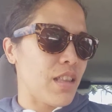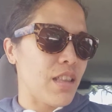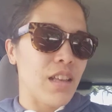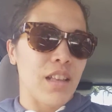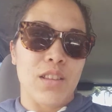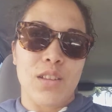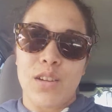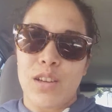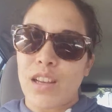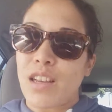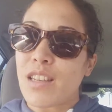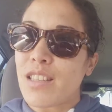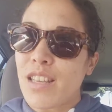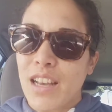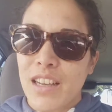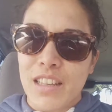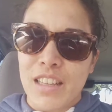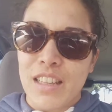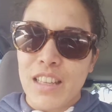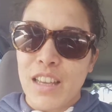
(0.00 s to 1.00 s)
They look
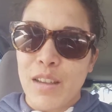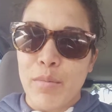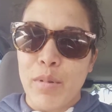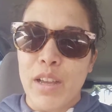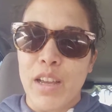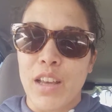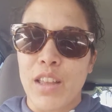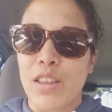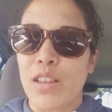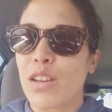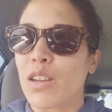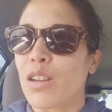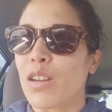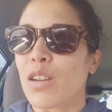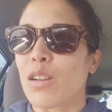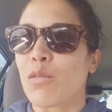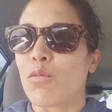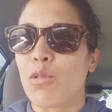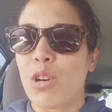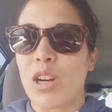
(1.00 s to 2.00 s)
exactly like my
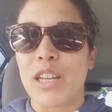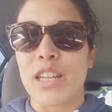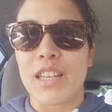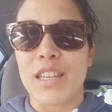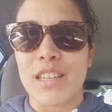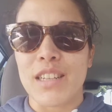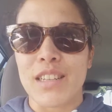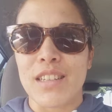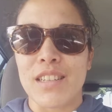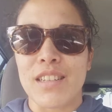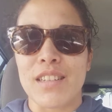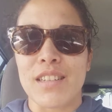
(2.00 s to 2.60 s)
other white